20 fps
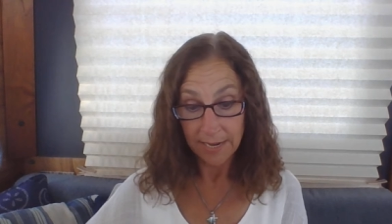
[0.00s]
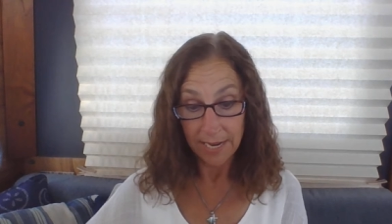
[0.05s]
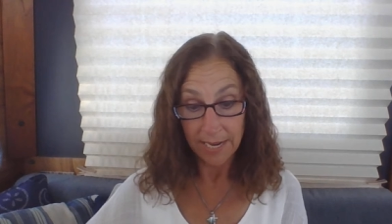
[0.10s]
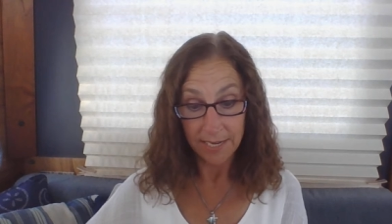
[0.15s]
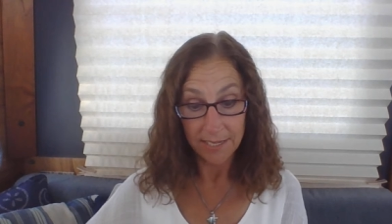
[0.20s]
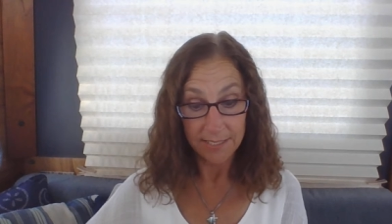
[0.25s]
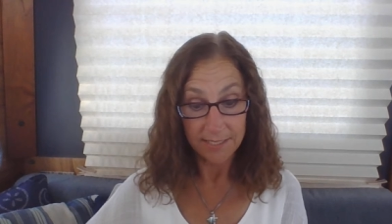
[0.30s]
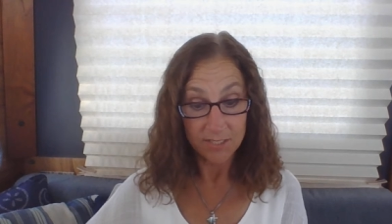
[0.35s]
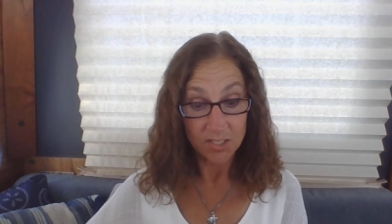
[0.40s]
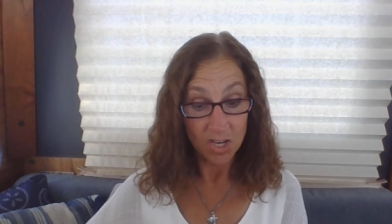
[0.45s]

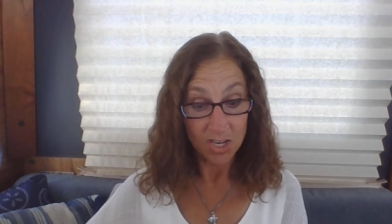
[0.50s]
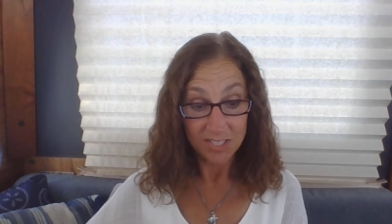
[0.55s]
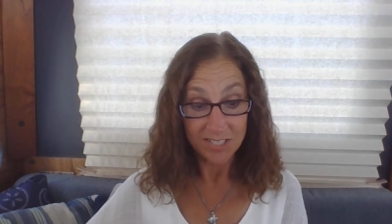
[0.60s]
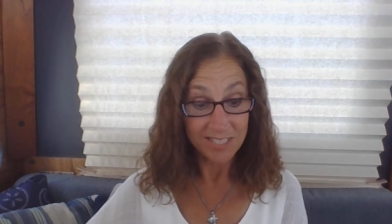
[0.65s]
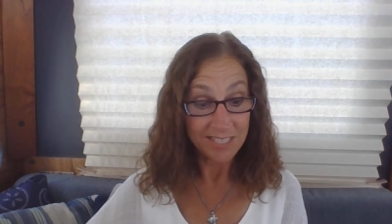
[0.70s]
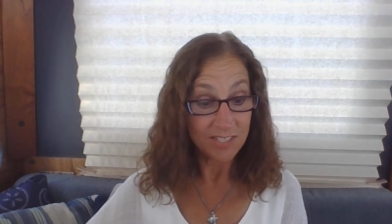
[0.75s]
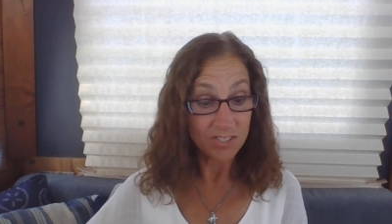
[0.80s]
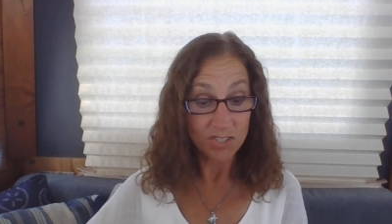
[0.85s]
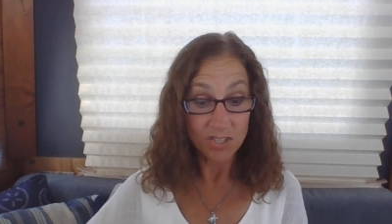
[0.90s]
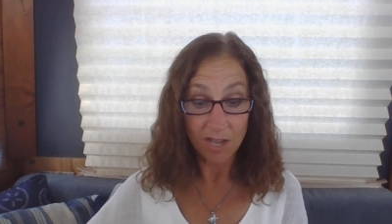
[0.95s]
and
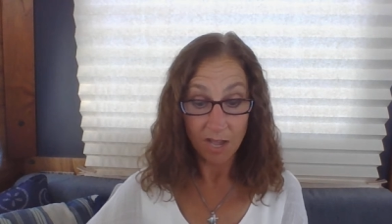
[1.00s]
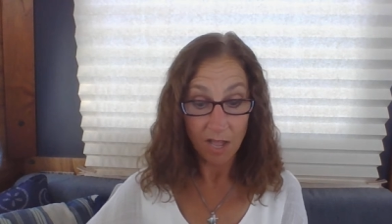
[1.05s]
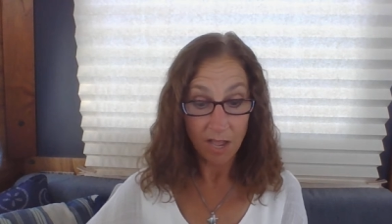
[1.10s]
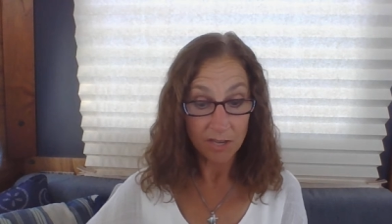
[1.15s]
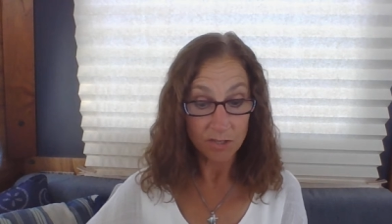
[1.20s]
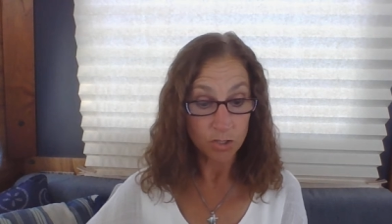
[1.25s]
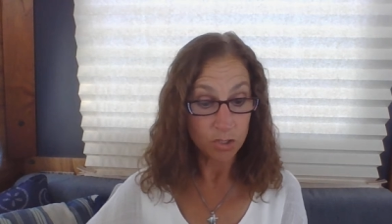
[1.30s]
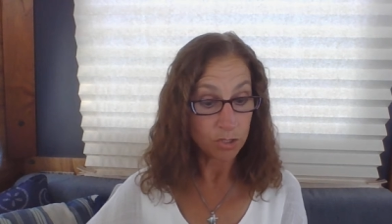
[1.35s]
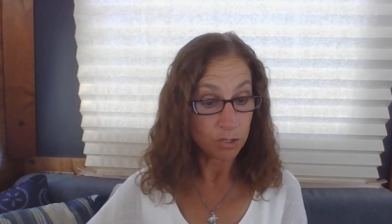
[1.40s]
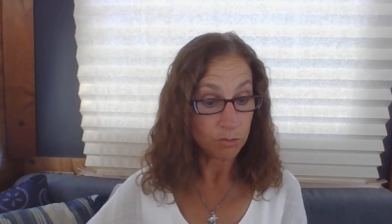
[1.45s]
did
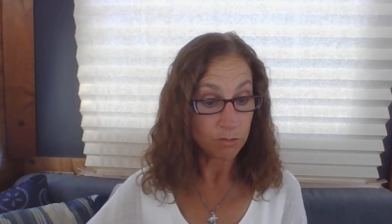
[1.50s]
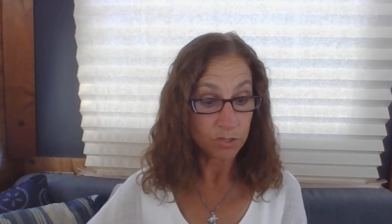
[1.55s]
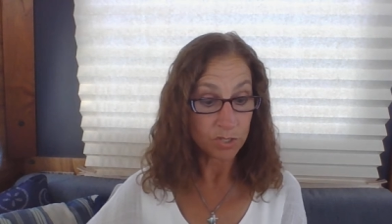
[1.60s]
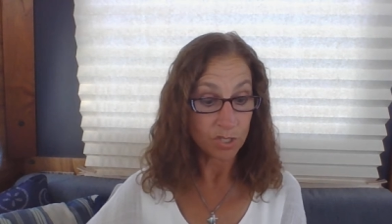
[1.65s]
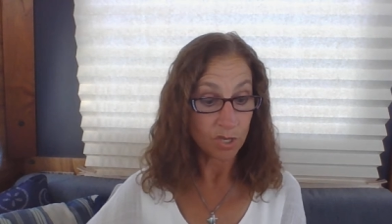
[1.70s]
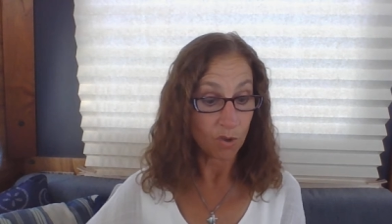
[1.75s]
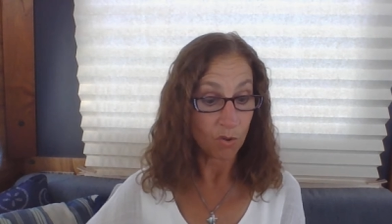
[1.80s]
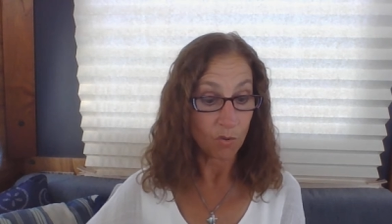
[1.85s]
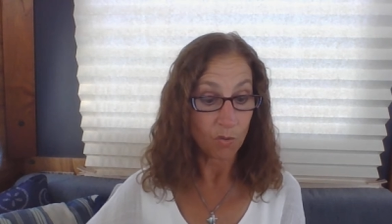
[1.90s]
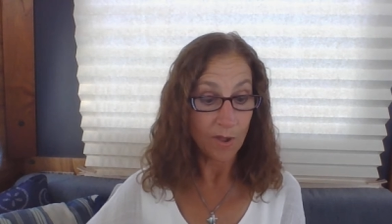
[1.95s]
not do
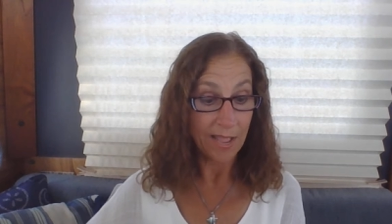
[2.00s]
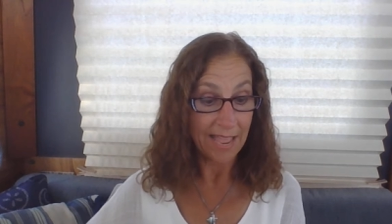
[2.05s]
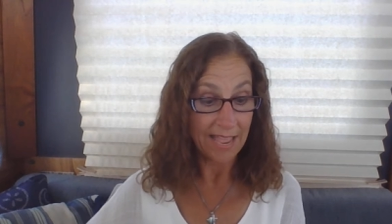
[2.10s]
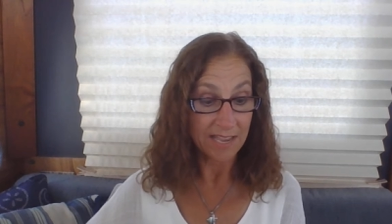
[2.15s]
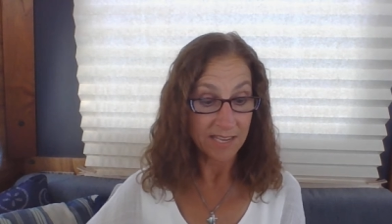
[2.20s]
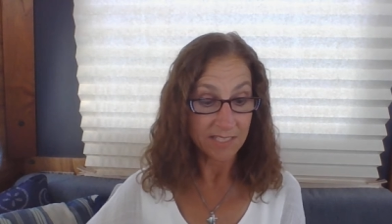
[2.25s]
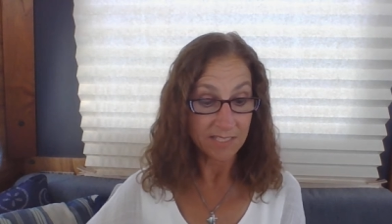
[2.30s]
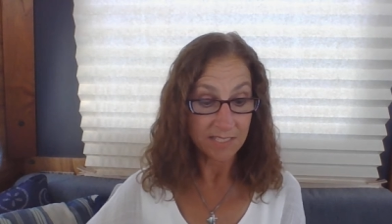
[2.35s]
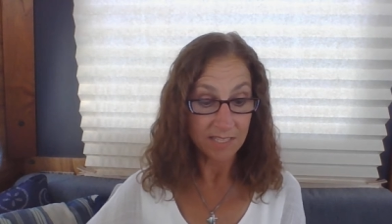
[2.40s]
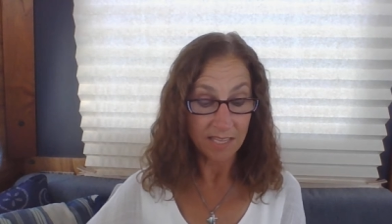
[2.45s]
so
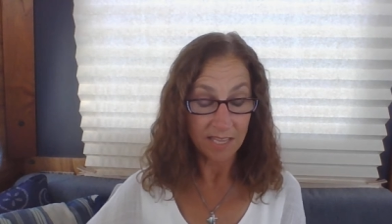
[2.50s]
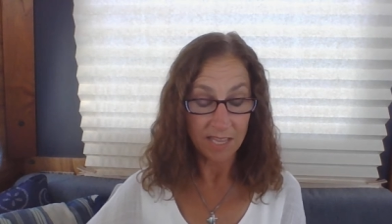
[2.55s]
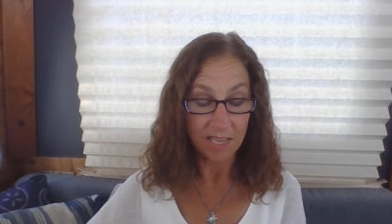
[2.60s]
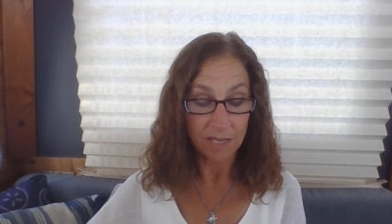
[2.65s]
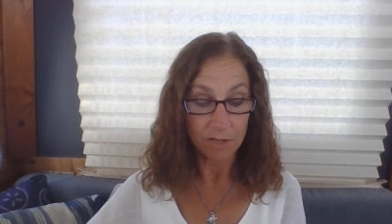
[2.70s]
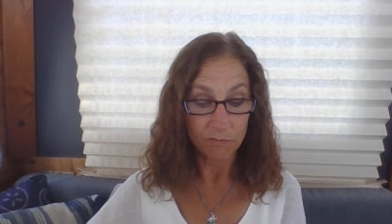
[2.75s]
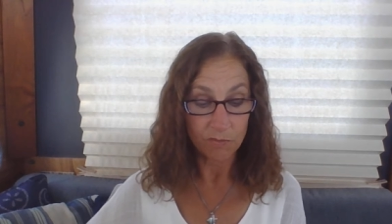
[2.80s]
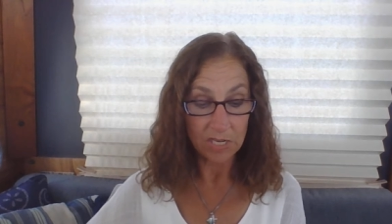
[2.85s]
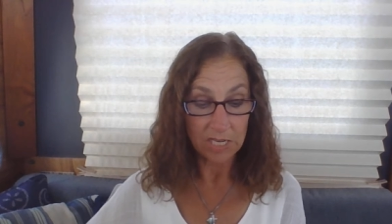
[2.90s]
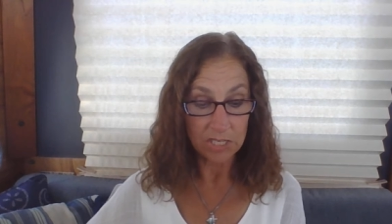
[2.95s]
as the
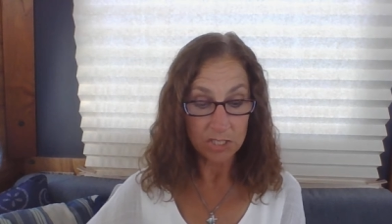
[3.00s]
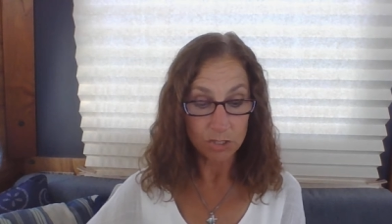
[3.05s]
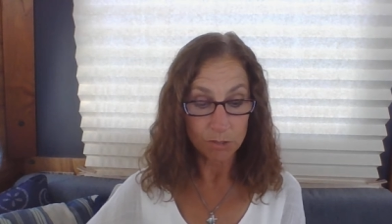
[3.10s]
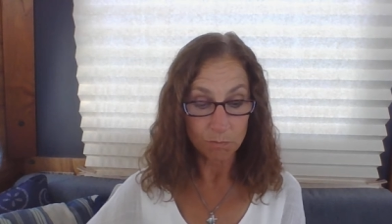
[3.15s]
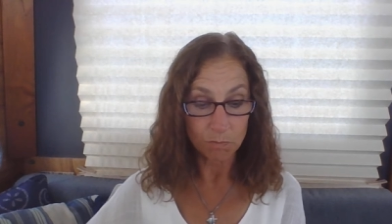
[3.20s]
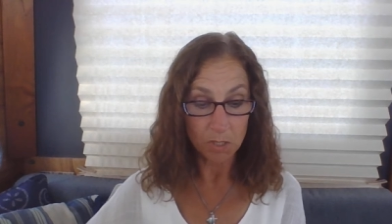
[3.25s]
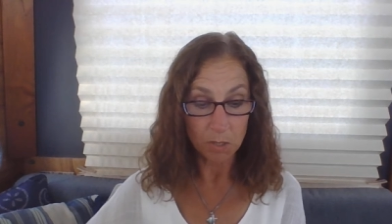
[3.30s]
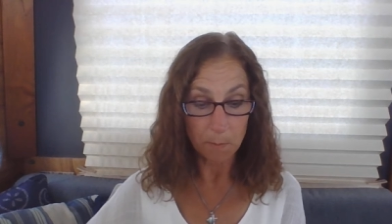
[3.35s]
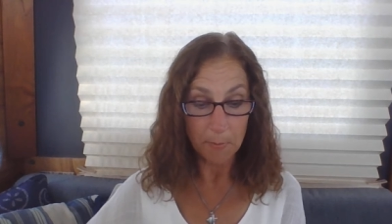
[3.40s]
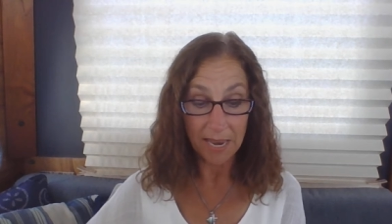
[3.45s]
king of
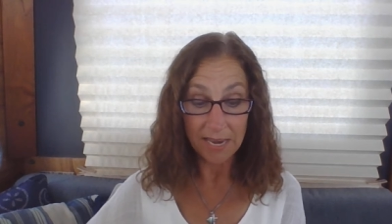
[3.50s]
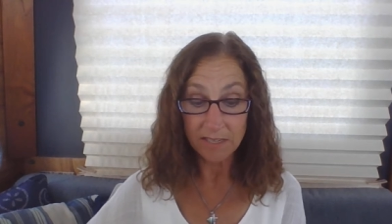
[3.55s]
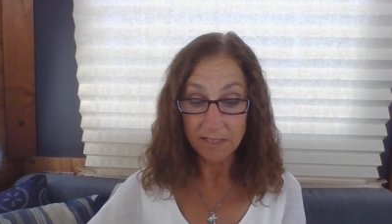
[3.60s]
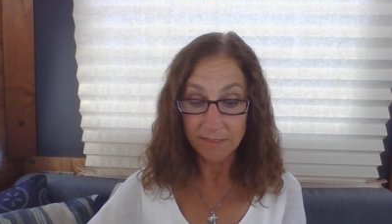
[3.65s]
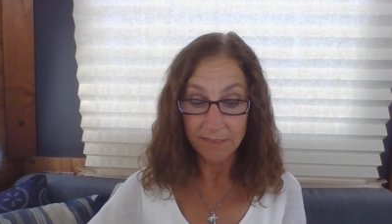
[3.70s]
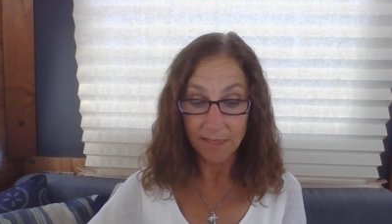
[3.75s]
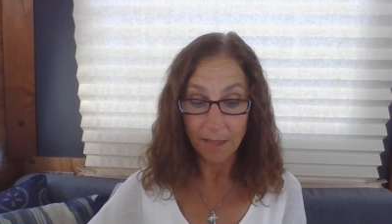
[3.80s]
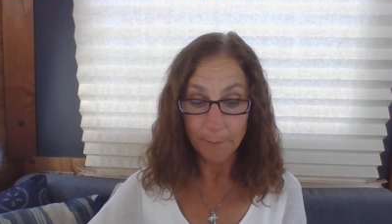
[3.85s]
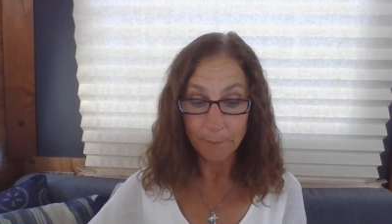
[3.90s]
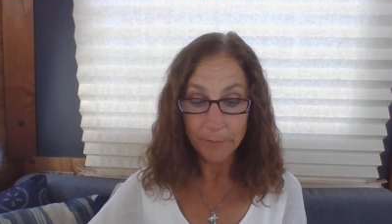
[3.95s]
Egypt
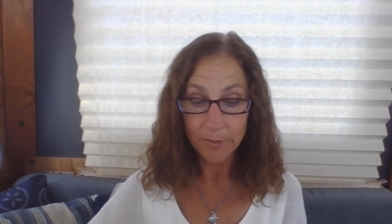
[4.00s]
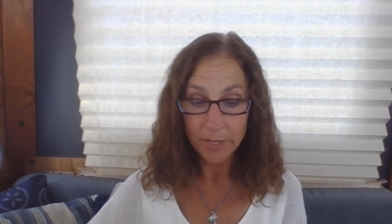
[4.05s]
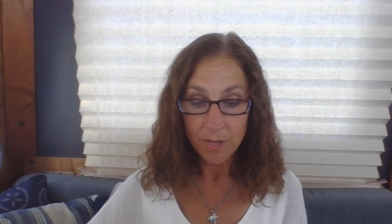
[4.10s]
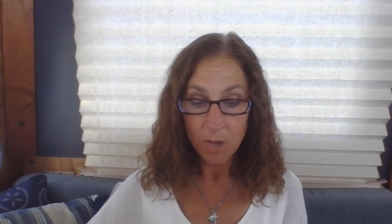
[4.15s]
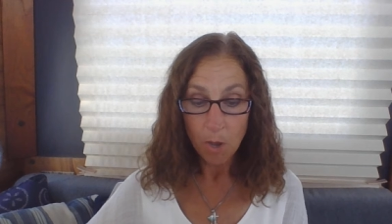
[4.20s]
commanded them,